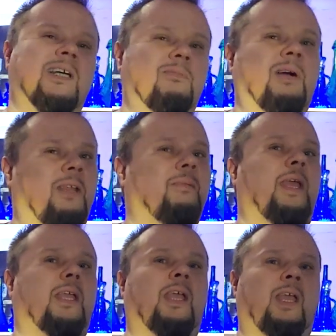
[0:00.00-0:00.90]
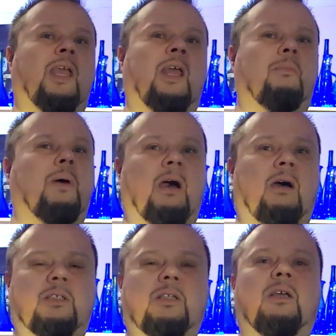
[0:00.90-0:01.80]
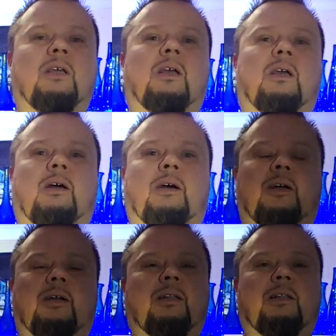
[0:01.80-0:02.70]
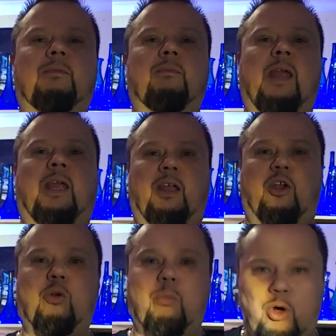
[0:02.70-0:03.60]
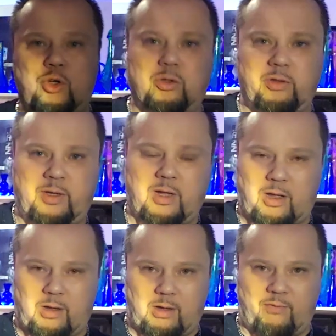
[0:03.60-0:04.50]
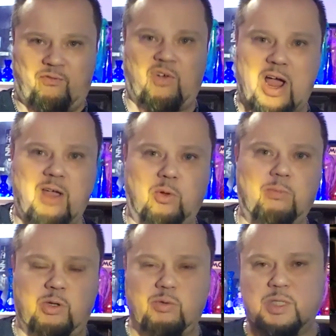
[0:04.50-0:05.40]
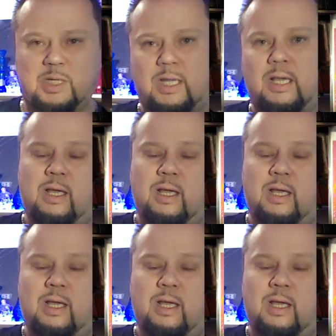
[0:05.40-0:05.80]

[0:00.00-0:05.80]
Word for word: money-making and about uh, making commercially viable music.